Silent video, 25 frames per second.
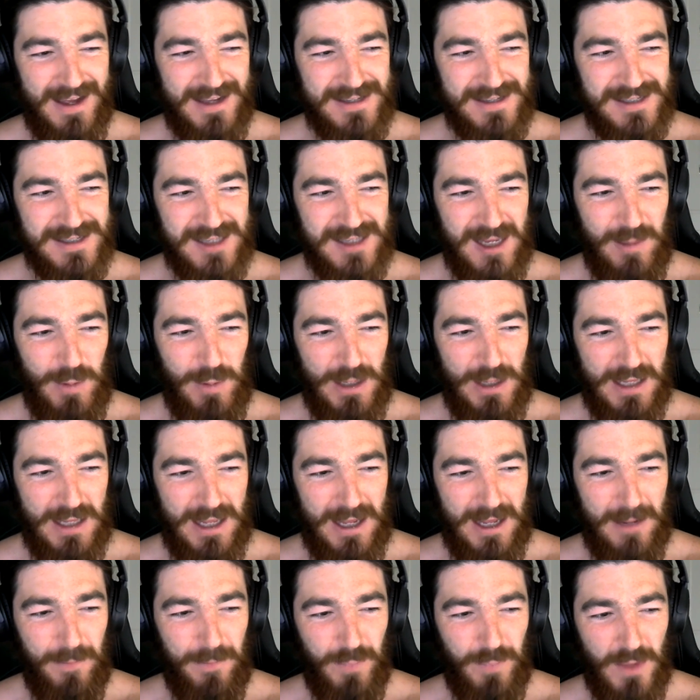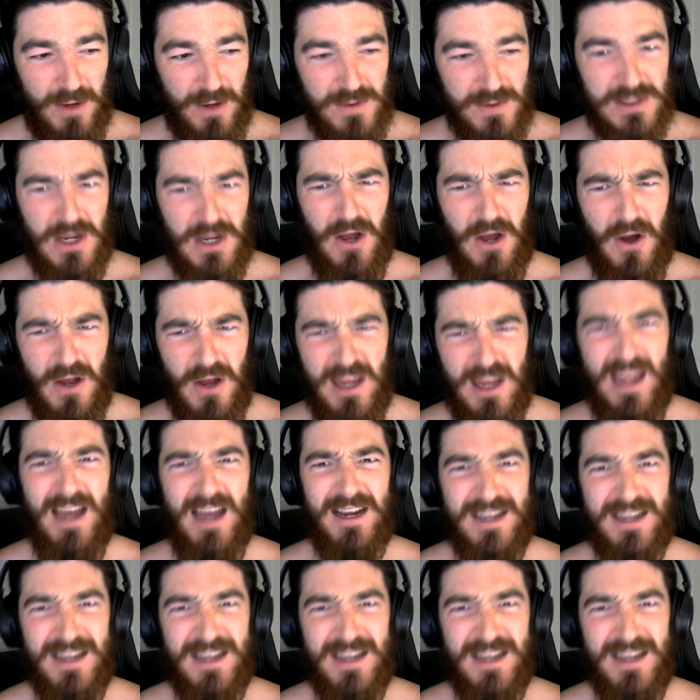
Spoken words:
sleeping there, I was like, oh yeah,